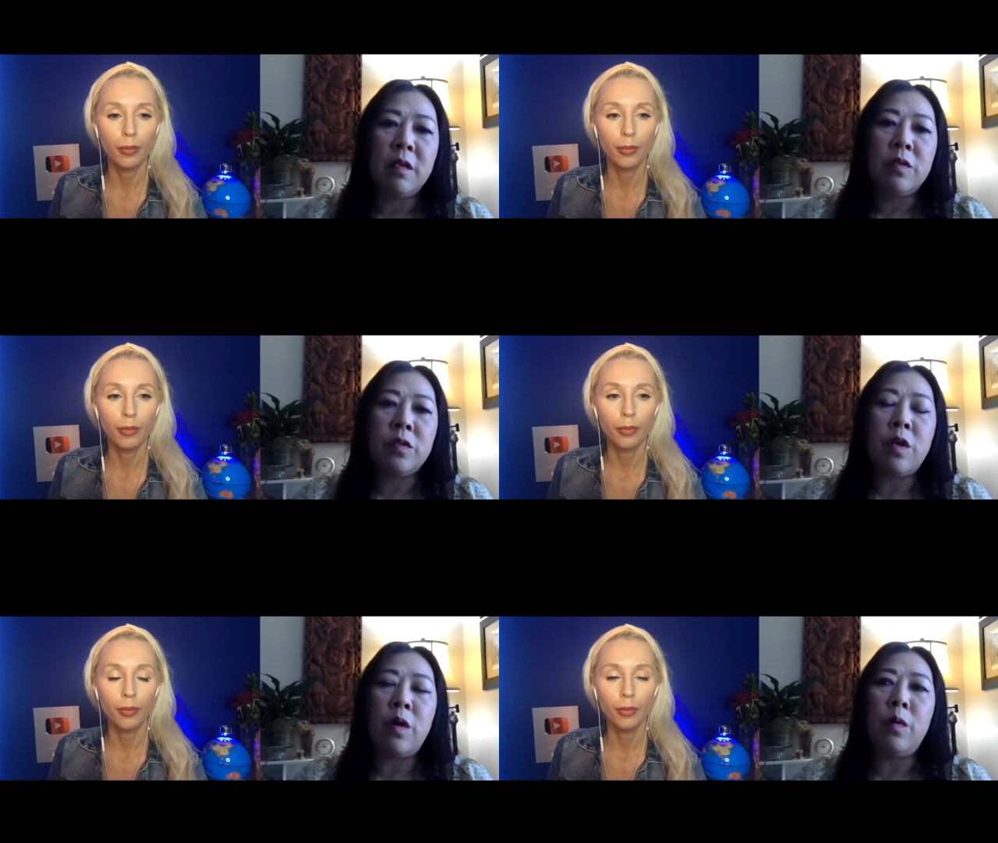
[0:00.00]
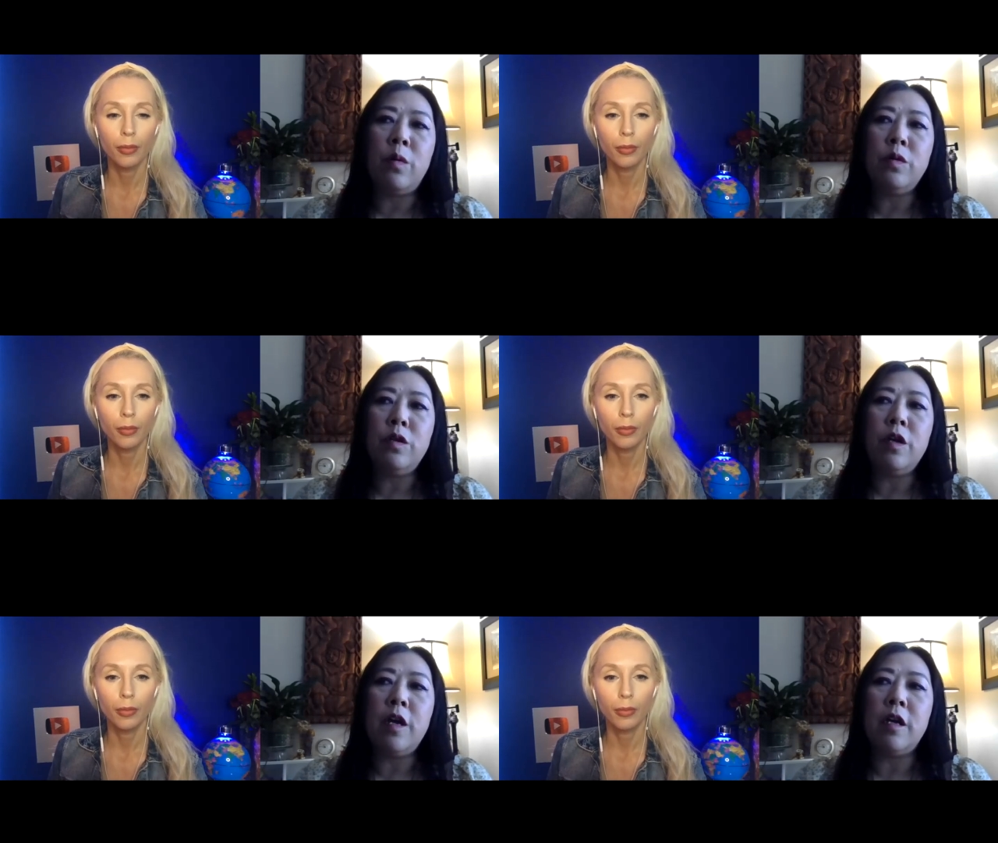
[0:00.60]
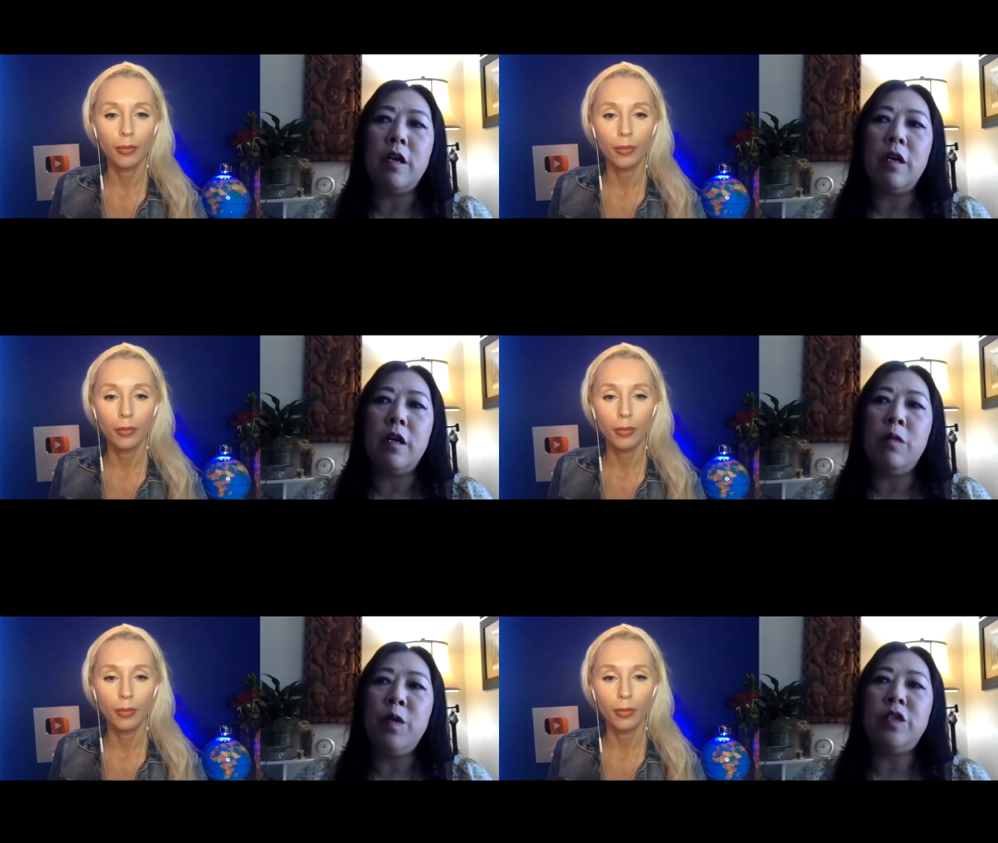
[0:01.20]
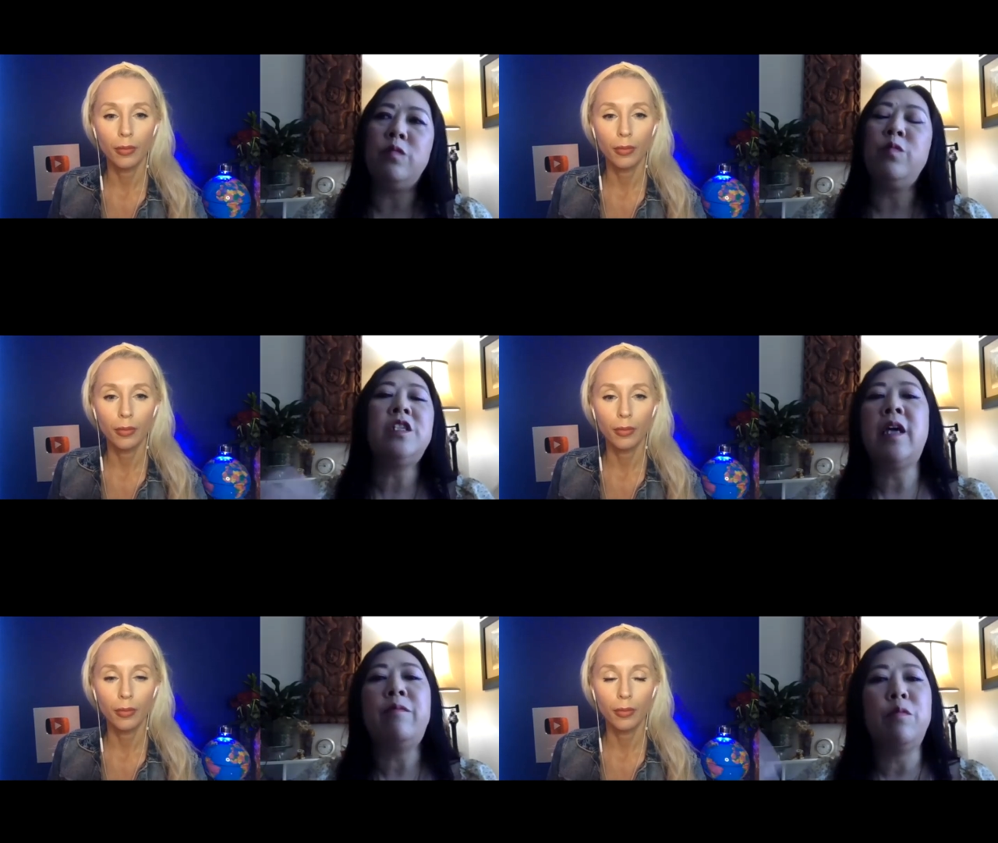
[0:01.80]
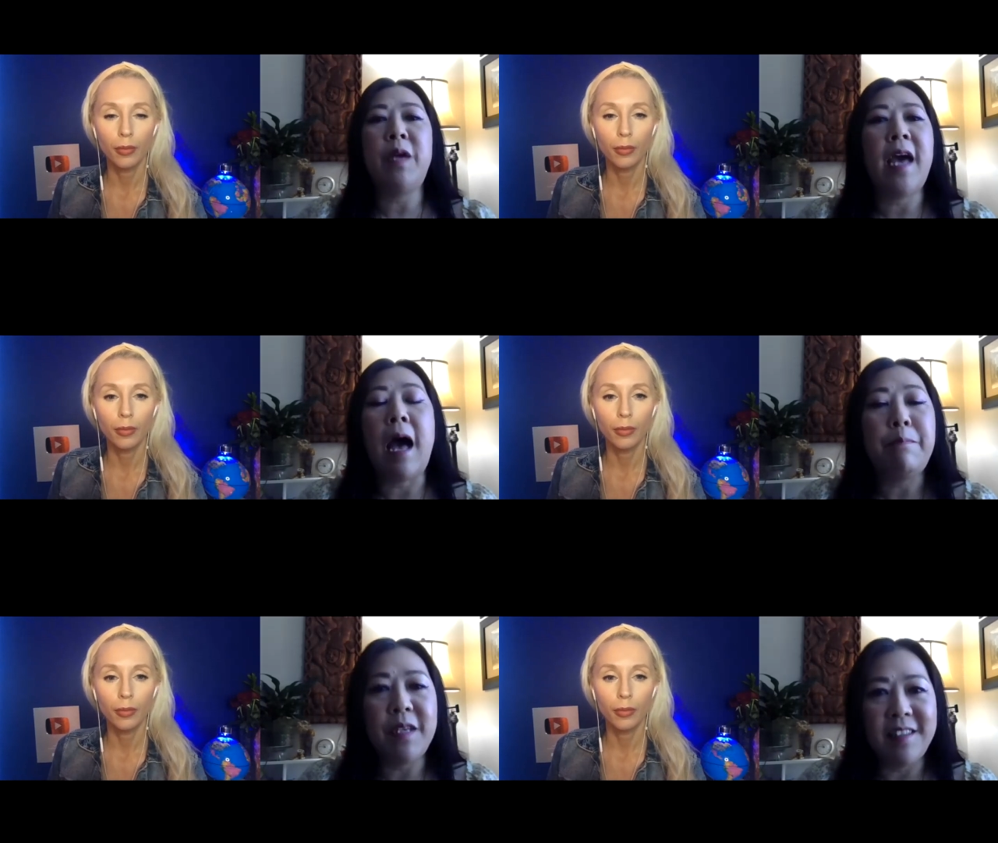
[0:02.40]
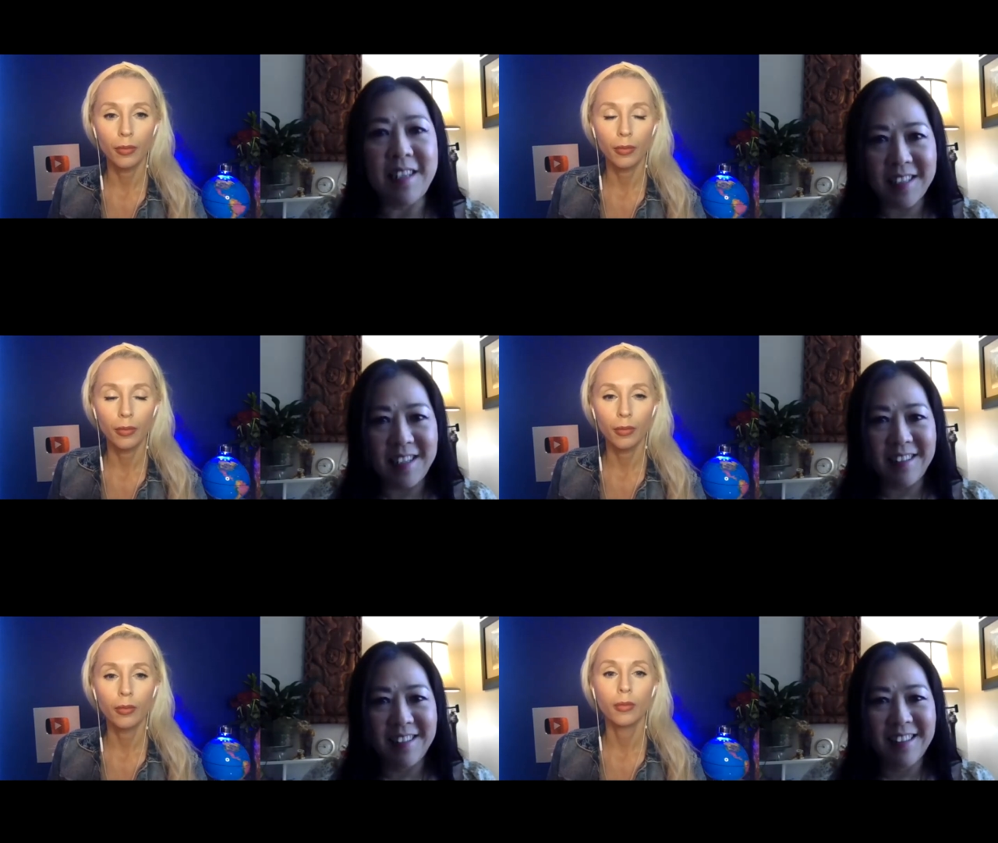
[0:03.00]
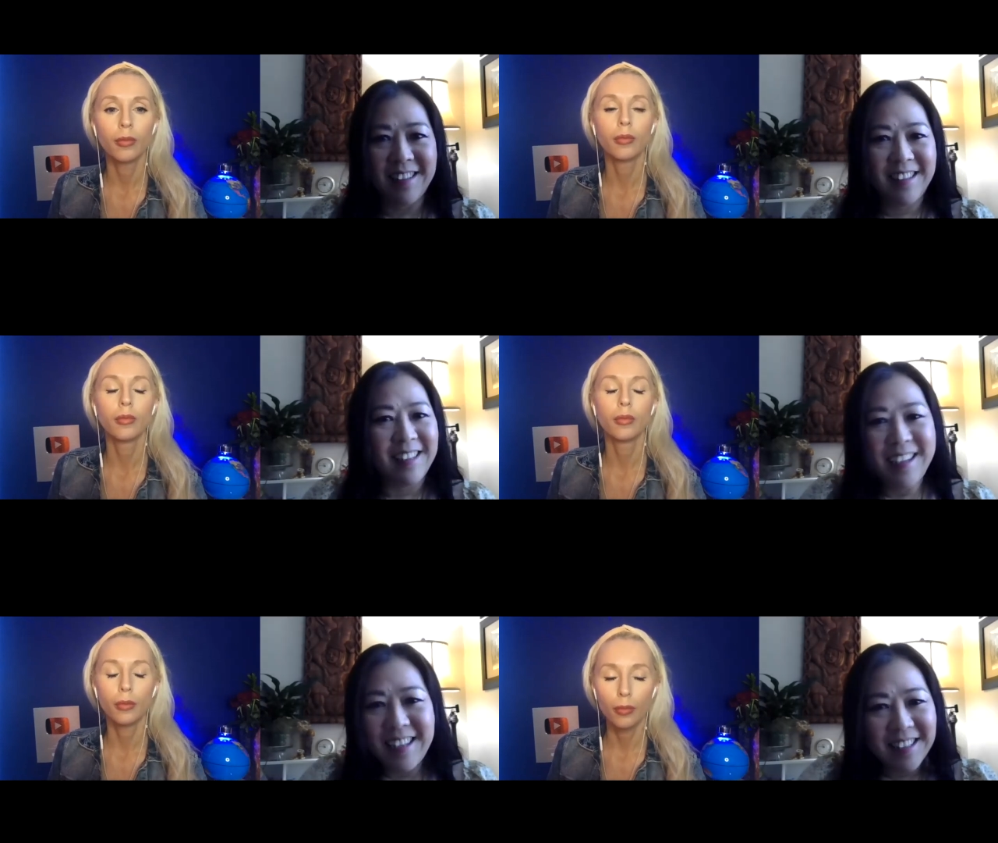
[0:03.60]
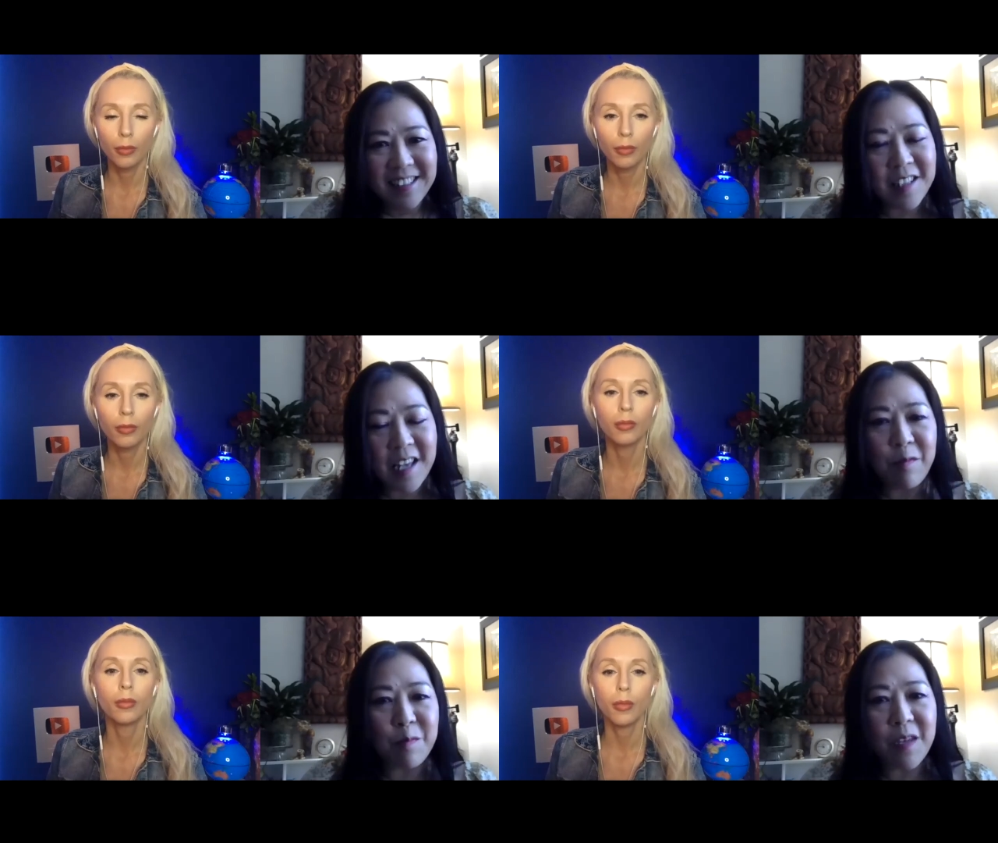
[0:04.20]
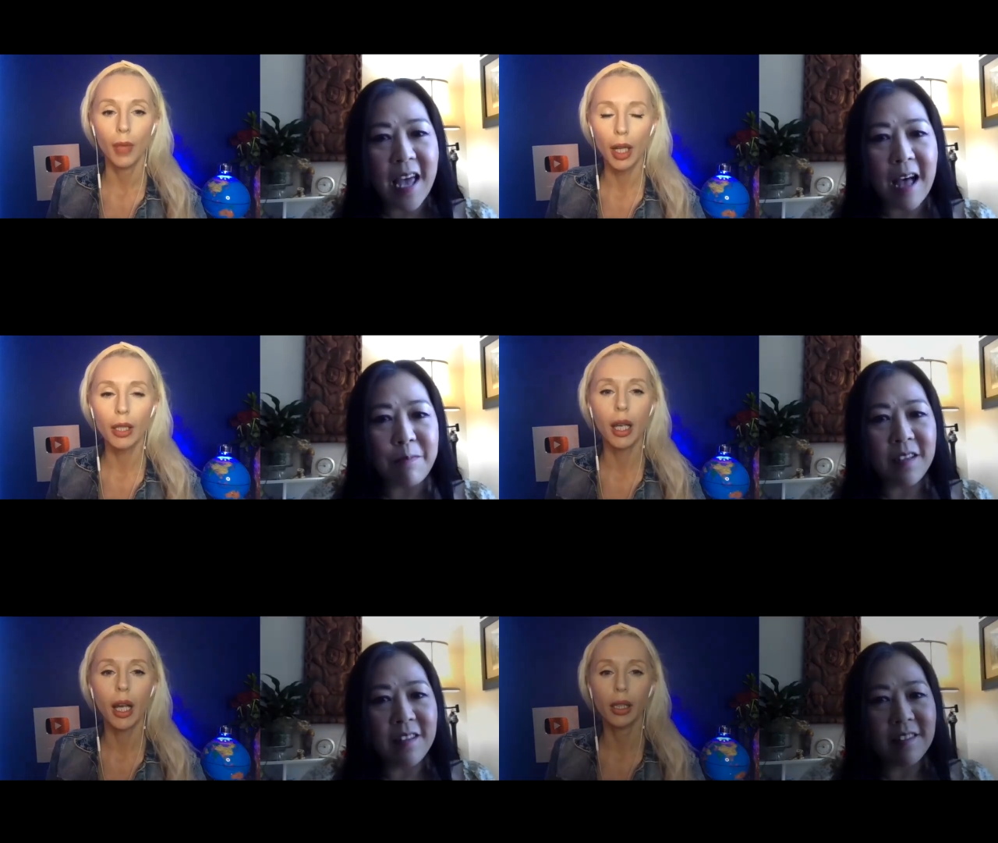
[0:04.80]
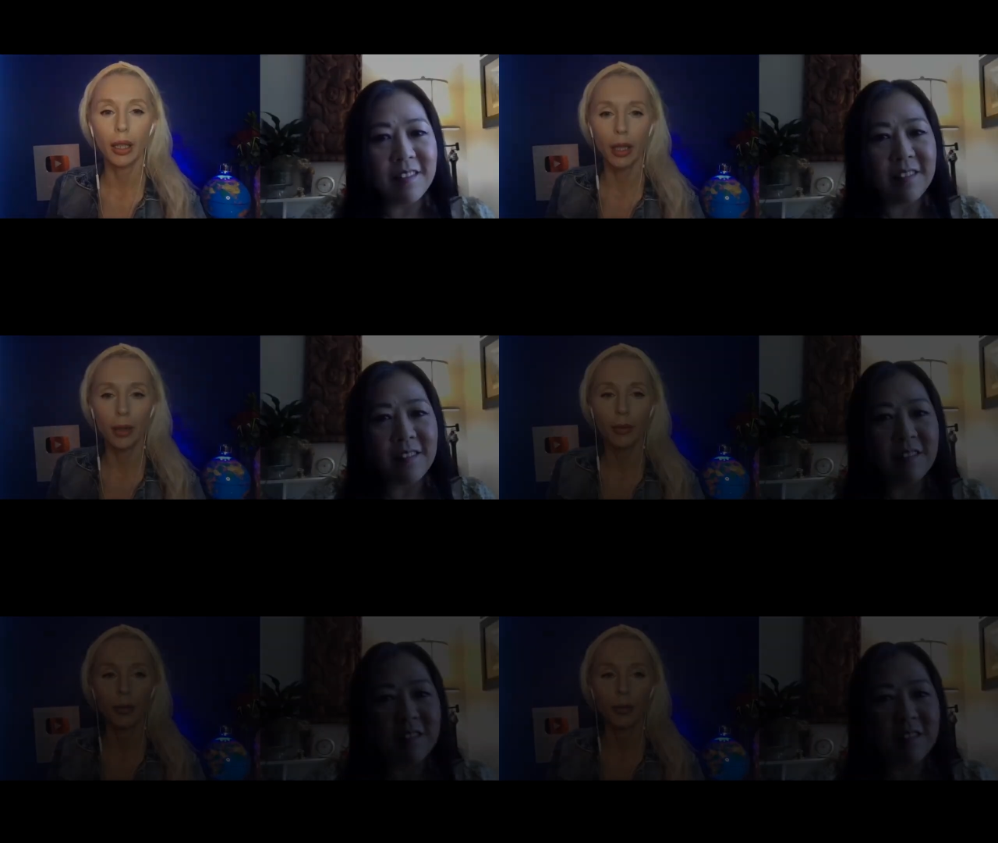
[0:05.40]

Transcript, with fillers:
Speaker 1: So we just have to be happy, that's it. Just have to
Speaker 2: be happy. Exactly.